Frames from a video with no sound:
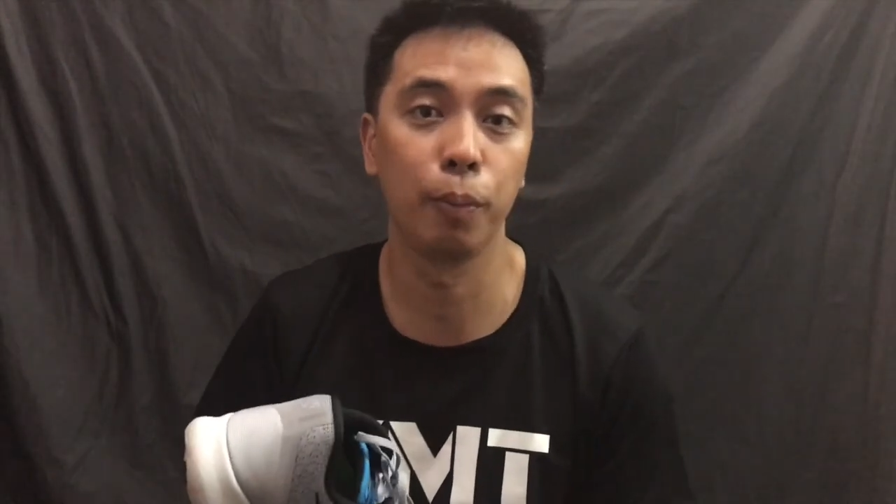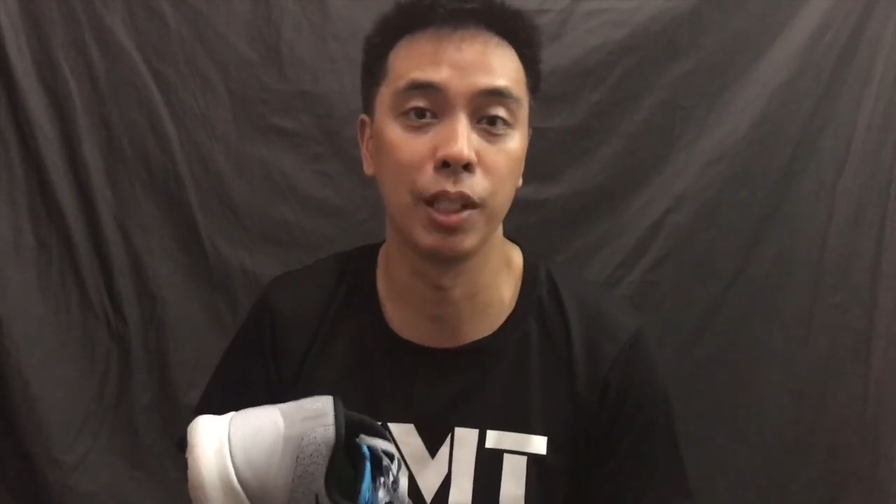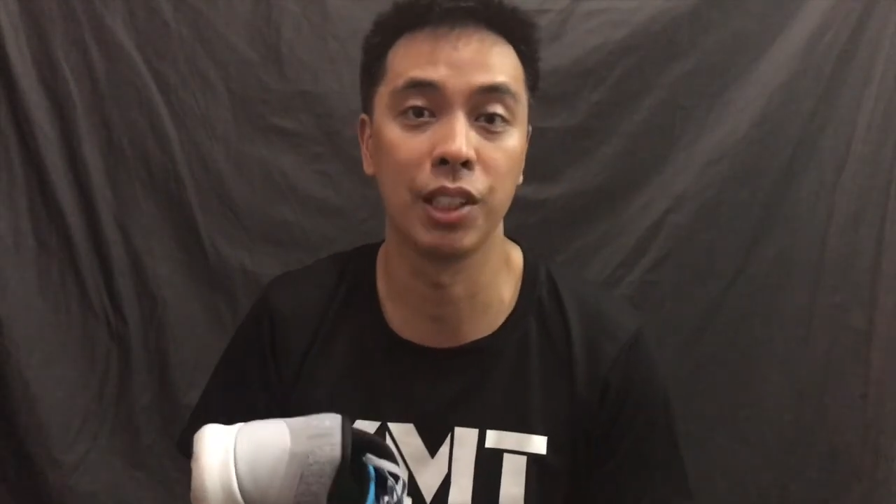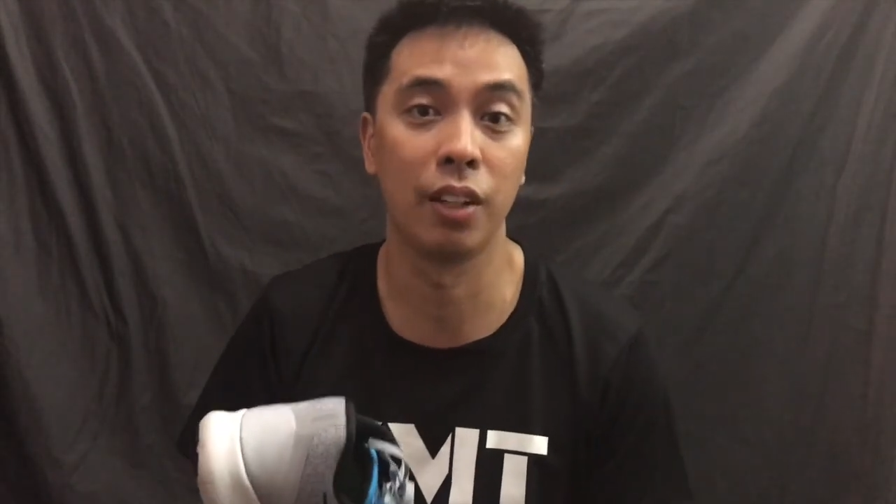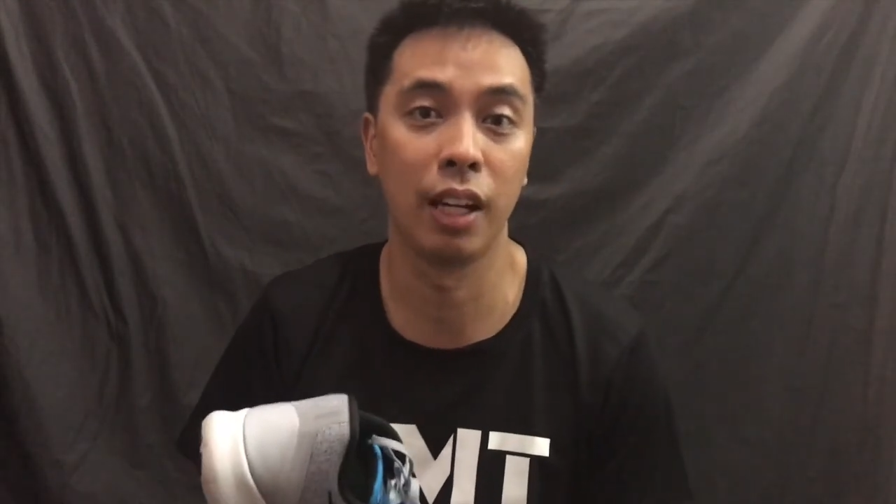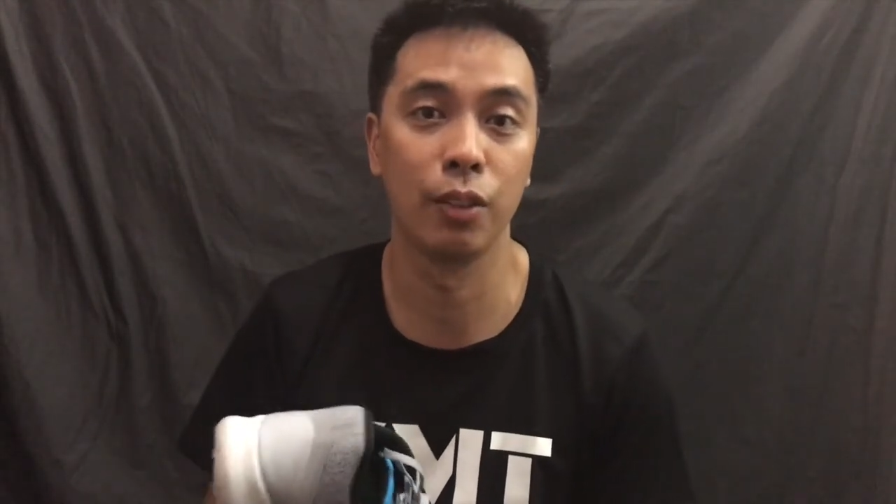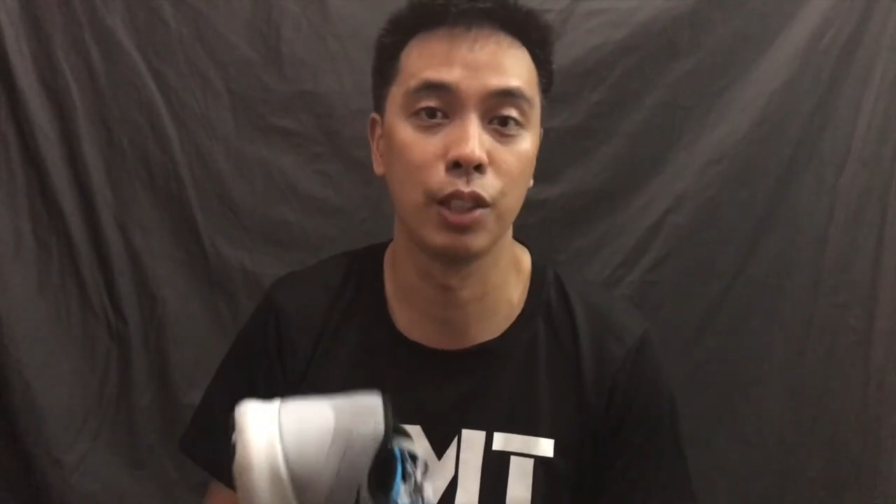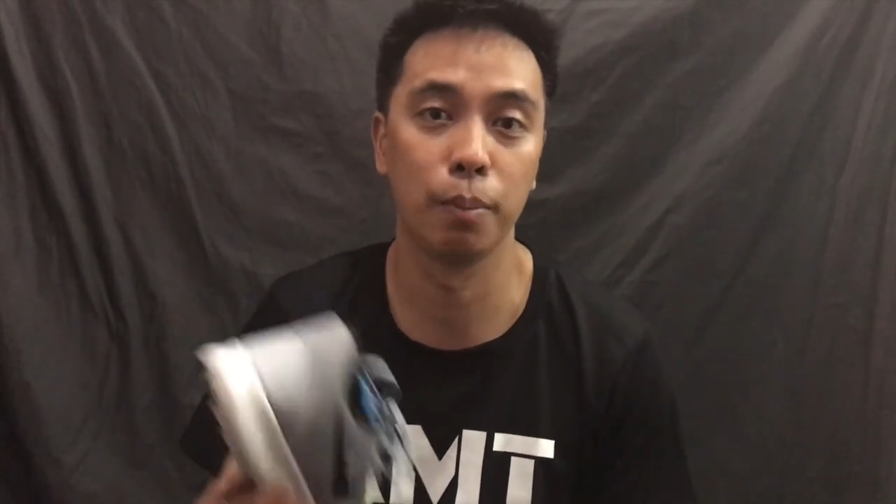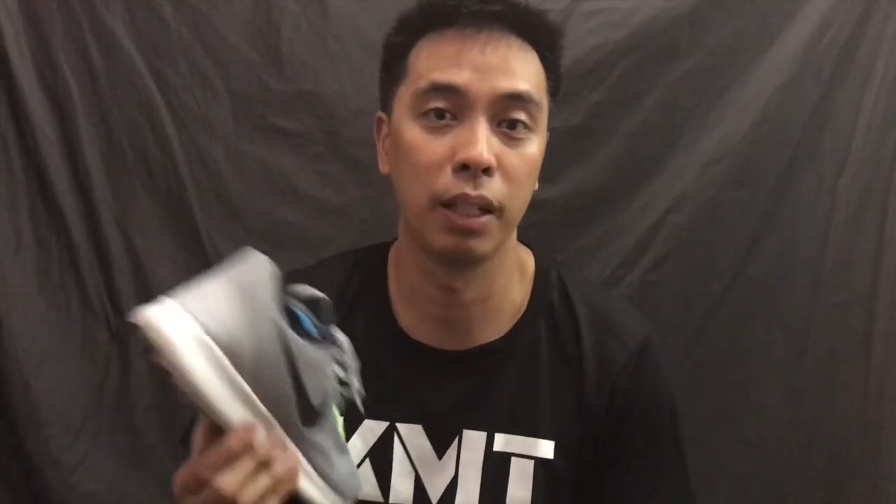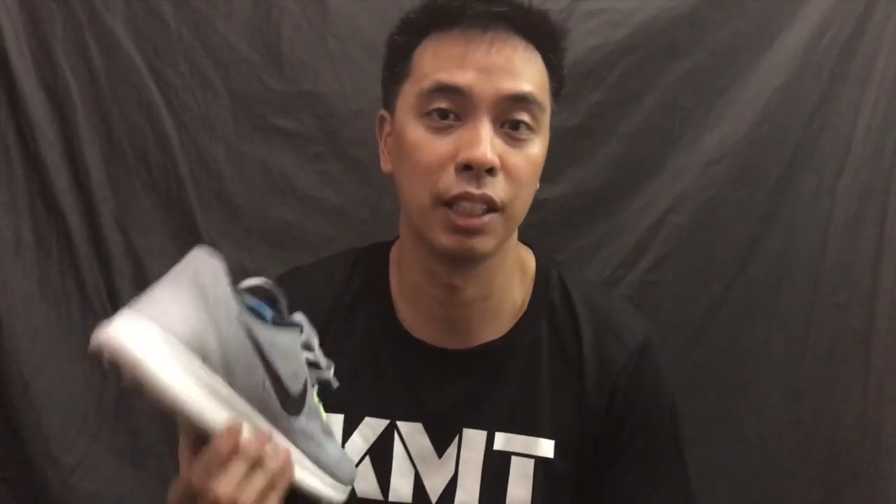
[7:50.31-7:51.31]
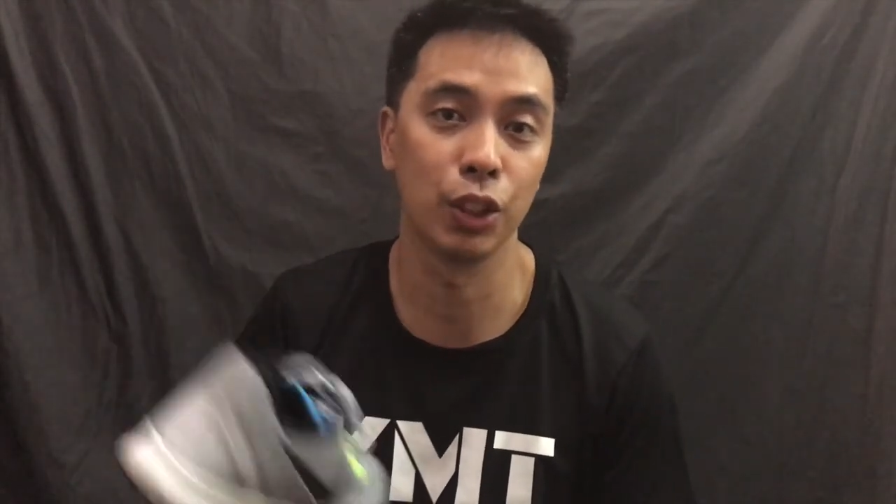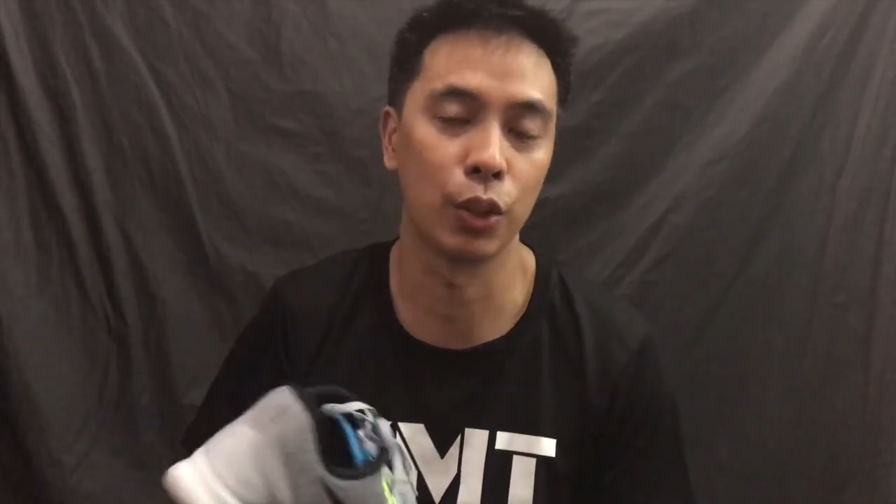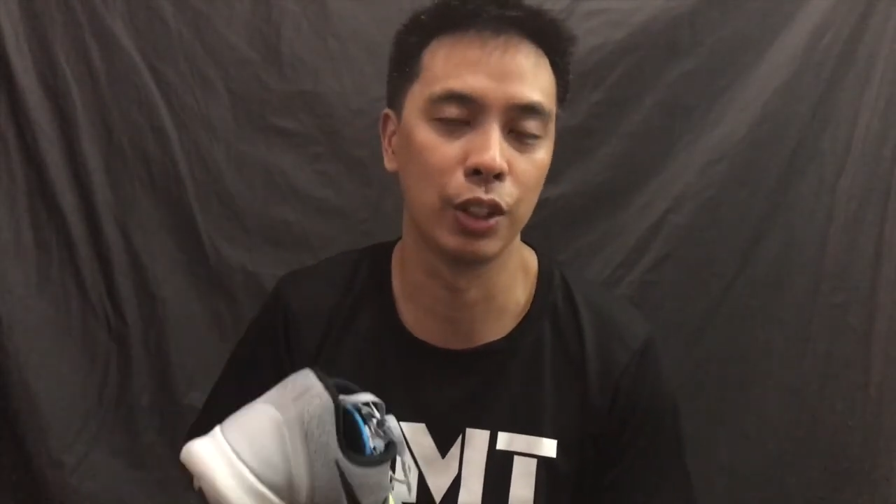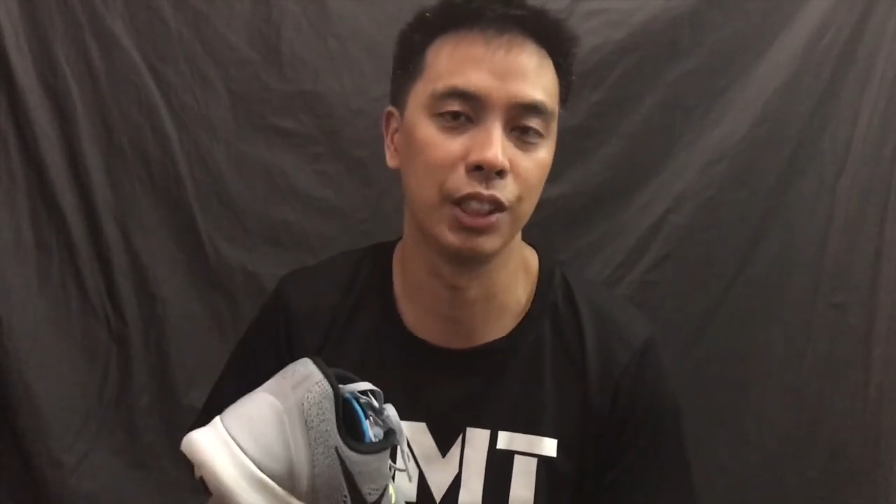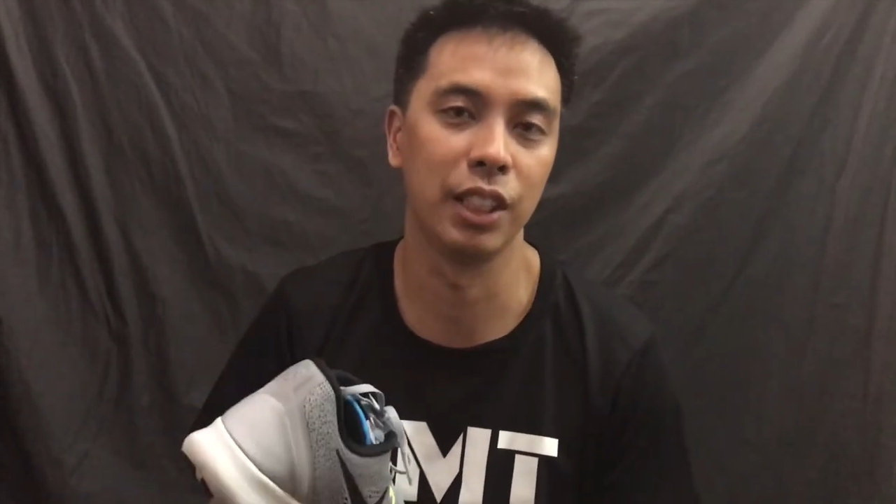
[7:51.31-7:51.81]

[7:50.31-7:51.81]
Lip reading: pairs around sa mga stores